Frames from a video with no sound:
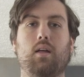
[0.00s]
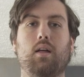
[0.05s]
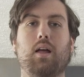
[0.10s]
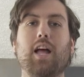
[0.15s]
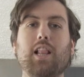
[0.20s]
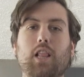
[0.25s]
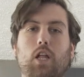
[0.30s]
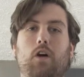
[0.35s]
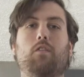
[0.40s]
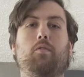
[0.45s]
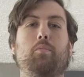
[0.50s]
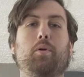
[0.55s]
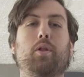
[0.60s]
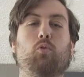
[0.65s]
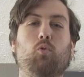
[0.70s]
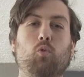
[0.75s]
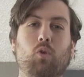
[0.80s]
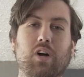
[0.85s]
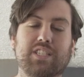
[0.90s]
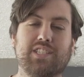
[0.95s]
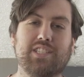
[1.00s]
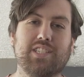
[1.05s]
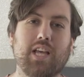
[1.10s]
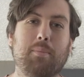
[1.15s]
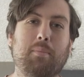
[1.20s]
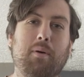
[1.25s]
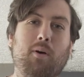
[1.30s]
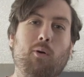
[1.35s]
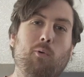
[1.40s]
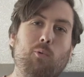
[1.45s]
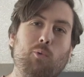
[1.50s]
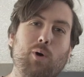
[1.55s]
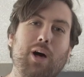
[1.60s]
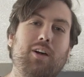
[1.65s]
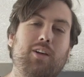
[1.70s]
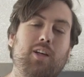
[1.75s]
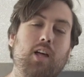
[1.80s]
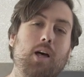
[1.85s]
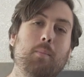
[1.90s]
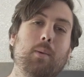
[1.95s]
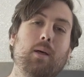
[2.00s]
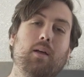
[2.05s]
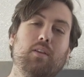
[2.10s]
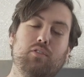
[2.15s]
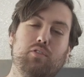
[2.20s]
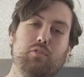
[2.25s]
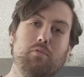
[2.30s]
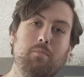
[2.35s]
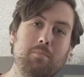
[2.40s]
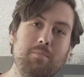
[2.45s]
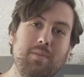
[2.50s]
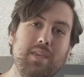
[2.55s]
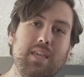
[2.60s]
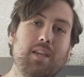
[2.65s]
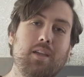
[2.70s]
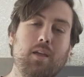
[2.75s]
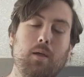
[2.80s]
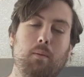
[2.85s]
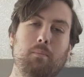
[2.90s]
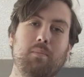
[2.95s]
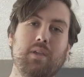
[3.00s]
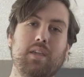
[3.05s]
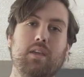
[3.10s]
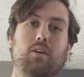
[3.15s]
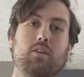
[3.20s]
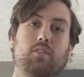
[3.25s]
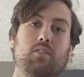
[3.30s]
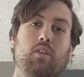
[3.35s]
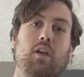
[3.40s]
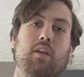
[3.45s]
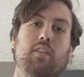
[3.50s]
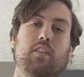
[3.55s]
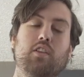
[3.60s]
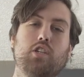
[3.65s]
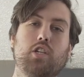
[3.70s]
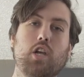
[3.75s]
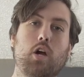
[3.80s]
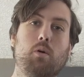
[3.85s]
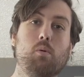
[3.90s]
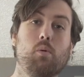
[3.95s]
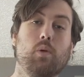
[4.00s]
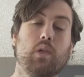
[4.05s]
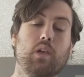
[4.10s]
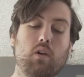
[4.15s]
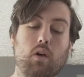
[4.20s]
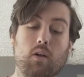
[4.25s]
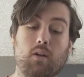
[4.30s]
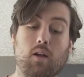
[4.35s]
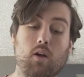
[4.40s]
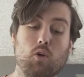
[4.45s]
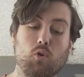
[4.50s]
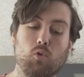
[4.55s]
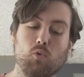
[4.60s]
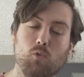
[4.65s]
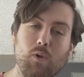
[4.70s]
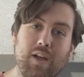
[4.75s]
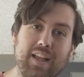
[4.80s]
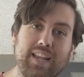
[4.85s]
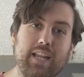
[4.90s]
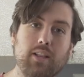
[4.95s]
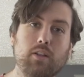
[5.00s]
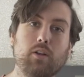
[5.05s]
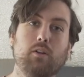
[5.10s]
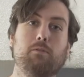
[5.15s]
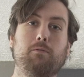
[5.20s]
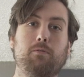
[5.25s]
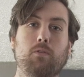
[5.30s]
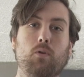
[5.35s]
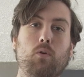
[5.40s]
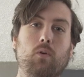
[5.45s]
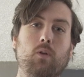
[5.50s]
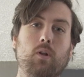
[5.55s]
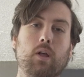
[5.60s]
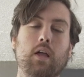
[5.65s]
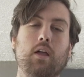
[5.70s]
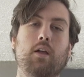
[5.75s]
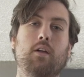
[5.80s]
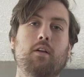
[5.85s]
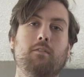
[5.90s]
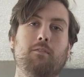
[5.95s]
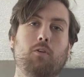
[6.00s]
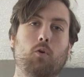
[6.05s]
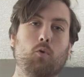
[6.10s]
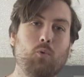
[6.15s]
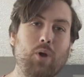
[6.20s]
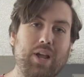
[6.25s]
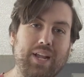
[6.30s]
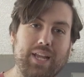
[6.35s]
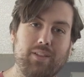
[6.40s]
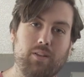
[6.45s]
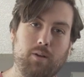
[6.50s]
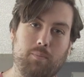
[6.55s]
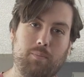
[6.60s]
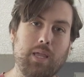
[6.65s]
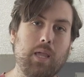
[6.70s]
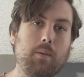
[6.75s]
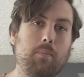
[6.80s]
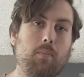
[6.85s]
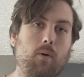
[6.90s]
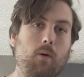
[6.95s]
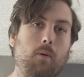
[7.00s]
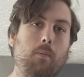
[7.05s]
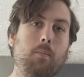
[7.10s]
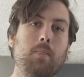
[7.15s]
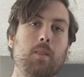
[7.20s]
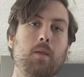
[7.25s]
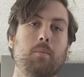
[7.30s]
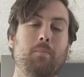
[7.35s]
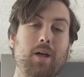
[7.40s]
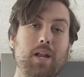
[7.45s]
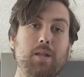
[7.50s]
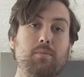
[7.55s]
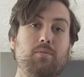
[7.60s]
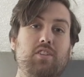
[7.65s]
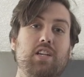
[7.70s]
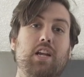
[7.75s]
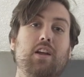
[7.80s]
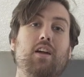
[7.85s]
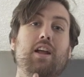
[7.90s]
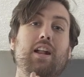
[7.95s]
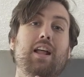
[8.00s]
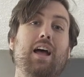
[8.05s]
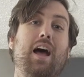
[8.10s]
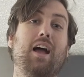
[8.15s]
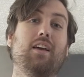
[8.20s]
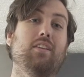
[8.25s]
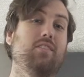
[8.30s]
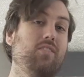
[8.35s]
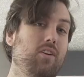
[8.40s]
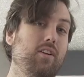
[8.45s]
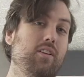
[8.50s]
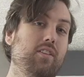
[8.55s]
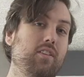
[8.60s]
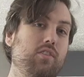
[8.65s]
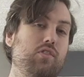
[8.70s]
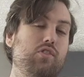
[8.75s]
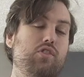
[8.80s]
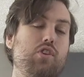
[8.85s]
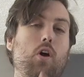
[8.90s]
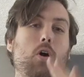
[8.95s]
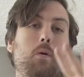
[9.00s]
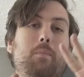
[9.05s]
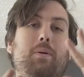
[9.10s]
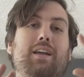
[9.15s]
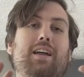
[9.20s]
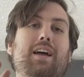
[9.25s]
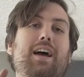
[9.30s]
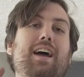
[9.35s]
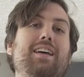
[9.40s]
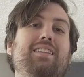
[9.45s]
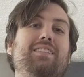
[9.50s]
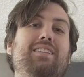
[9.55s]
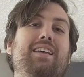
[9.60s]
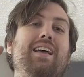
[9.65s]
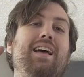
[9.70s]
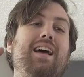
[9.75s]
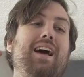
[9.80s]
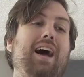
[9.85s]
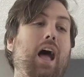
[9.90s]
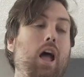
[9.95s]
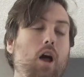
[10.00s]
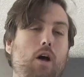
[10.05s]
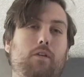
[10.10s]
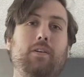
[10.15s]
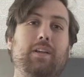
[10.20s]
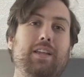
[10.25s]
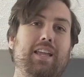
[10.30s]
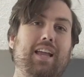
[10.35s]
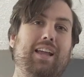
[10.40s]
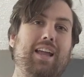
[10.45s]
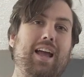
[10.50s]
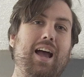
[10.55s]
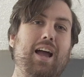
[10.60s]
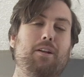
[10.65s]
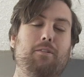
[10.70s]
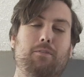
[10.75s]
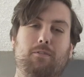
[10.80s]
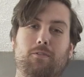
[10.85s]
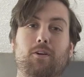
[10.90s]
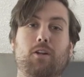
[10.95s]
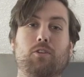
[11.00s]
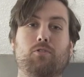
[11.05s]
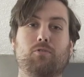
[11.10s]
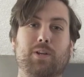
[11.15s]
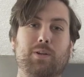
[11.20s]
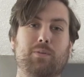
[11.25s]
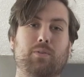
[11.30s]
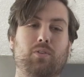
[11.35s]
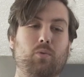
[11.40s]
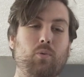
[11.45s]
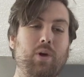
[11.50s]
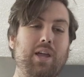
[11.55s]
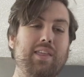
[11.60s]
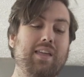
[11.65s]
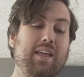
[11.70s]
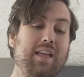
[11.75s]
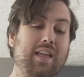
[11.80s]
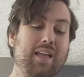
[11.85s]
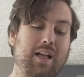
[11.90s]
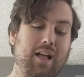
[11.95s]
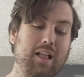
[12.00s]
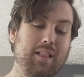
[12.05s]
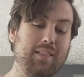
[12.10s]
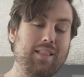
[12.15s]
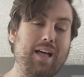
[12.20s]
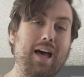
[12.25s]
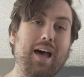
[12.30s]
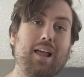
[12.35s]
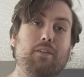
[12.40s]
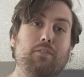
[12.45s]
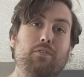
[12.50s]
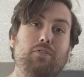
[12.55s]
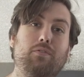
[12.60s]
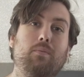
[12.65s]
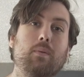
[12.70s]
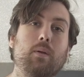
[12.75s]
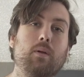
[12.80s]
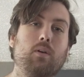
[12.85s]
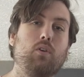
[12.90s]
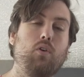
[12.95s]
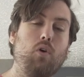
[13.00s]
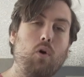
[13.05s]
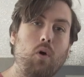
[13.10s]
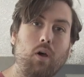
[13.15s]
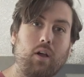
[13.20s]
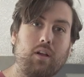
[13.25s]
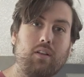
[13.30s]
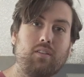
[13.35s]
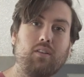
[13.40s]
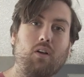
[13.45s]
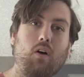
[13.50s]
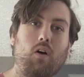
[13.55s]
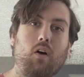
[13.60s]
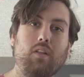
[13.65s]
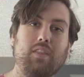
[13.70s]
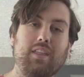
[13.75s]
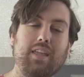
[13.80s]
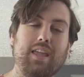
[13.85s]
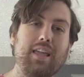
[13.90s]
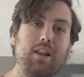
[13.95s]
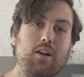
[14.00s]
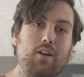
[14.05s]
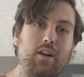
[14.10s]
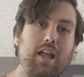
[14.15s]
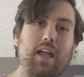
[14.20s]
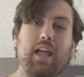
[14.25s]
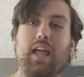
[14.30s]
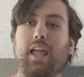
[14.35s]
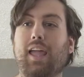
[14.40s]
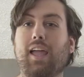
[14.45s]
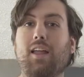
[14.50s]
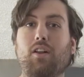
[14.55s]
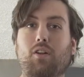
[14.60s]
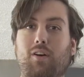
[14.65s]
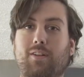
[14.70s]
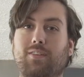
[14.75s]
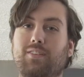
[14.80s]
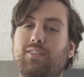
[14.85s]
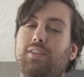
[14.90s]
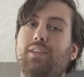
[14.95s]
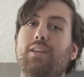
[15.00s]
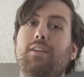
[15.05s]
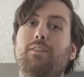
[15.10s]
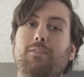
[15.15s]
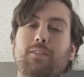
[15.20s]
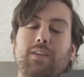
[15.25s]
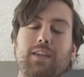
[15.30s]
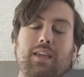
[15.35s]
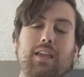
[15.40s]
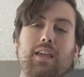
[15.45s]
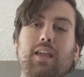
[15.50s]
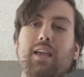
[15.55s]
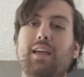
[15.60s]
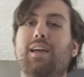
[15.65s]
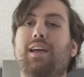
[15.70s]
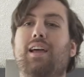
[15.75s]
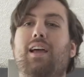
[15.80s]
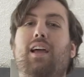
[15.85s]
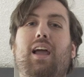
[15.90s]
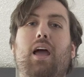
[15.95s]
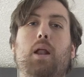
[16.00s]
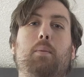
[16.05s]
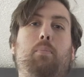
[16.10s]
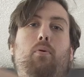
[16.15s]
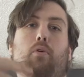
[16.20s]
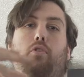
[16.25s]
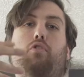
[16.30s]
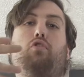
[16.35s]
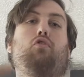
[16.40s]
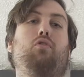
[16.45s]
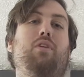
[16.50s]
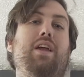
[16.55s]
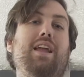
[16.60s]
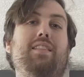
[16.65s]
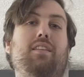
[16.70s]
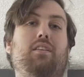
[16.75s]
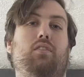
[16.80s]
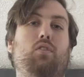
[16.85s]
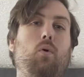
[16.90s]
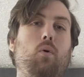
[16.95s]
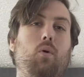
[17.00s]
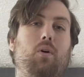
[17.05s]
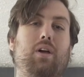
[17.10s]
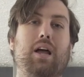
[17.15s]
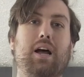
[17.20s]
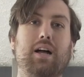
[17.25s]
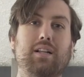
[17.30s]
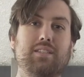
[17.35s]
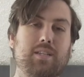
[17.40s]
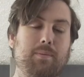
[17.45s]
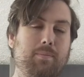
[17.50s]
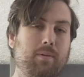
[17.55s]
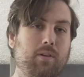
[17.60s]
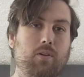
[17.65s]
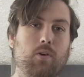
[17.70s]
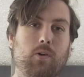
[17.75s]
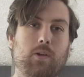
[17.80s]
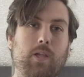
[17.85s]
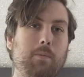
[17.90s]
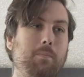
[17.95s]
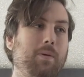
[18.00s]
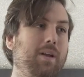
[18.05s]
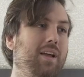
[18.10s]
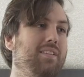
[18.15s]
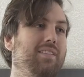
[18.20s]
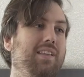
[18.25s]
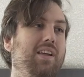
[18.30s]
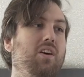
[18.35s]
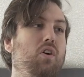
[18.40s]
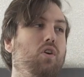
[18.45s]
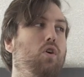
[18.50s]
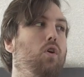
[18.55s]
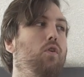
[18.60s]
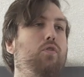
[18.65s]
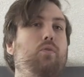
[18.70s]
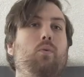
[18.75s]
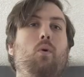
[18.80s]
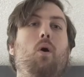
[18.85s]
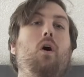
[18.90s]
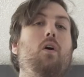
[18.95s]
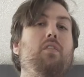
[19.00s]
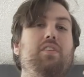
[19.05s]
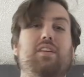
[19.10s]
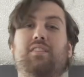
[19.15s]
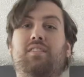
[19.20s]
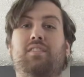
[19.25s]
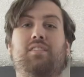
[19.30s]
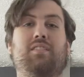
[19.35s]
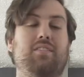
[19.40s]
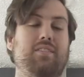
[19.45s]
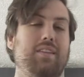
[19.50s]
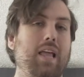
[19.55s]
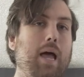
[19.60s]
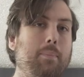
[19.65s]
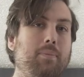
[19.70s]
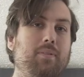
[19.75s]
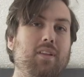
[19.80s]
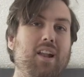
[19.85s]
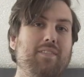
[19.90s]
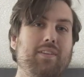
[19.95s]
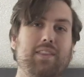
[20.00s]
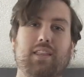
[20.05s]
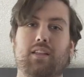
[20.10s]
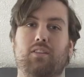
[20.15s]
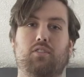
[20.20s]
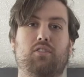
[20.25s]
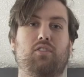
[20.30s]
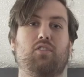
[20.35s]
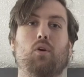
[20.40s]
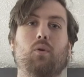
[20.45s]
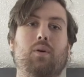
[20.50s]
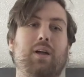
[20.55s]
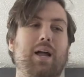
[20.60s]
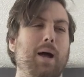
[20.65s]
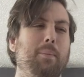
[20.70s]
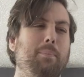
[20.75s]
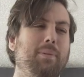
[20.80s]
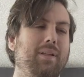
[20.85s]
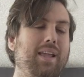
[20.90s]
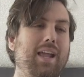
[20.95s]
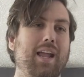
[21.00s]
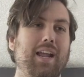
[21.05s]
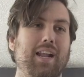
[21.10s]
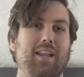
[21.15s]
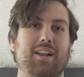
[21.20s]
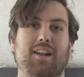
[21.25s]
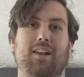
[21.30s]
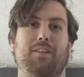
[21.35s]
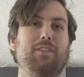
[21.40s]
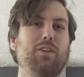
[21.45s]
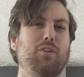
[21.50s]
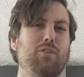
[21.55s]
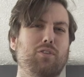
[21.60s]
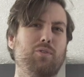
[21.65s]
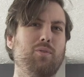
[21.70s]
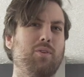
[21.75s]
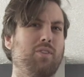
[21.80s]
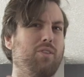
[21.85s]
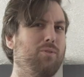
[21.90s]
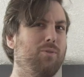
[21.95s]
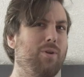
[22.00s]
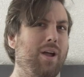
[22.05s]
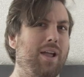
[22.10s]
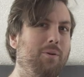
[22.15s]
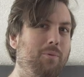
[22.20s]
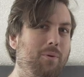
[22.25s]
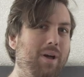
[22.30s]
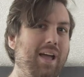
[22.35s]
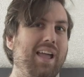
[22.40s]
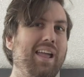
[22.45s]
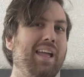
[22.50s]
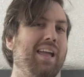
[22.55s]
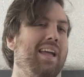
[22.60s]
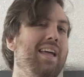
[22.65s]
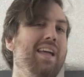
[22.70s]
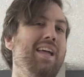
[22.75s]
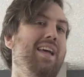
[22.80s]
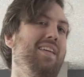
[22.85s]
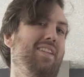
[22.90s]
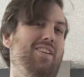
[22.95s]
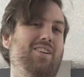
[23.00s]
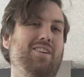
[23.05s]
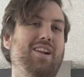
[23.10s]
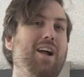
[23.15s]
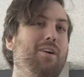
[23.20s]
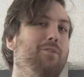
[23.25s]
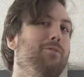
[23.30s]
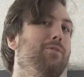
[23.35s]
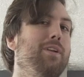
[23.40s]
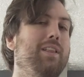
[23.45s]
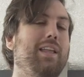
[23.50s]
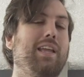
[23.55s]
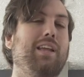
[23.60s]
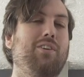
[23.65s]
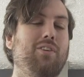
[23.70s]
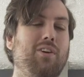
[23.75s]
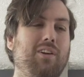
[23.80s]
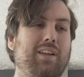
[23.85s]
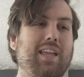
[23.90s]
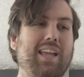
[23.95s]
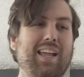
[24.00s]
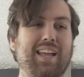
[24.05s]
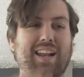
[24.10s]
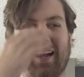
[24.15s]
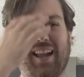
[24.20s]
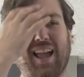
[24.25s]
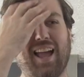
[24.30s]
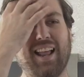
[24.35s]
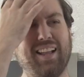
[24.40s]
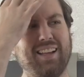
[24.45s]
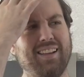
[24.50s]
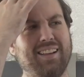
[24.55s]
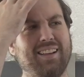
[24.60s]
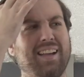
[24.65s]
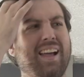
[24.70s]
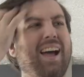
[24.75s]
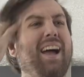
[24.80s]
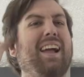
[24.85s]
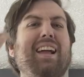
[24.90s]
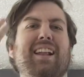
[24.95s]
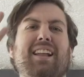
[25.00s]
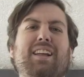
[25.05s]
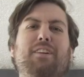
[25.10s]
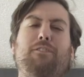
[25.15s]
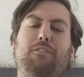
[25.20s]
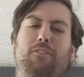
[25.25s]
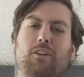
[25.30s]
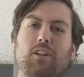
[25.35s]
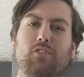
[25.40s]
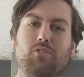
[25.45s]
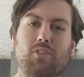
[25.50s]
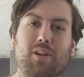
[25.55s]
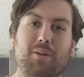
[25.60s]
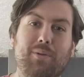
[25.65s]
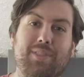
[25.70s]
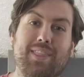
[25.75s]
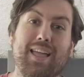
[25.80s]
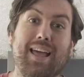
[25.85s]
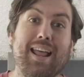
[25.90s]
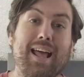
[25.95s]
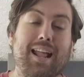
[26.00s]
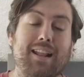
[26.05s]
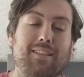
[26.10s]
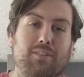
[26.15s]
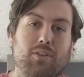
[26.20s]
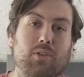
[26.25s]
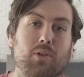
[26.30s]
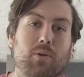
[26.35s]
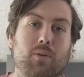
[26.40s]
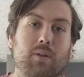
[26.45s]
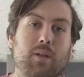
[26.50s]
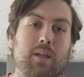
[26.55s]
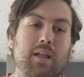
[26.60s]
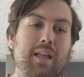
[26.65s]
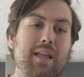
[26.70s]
Hello everybody, what's up? Welcome to Meek Meals, the show where we cook regular food for regular people. My name's Jared. I started this show because I often get kind of frustrated with the way that a lot of cooks on the internet and on TV kind of portray this whole concept of cooking, because they all go through all these steps and everything's so complicated, and if you don't do it the right way, then you're not really cooking. And I kind of get frustrated with that attitude.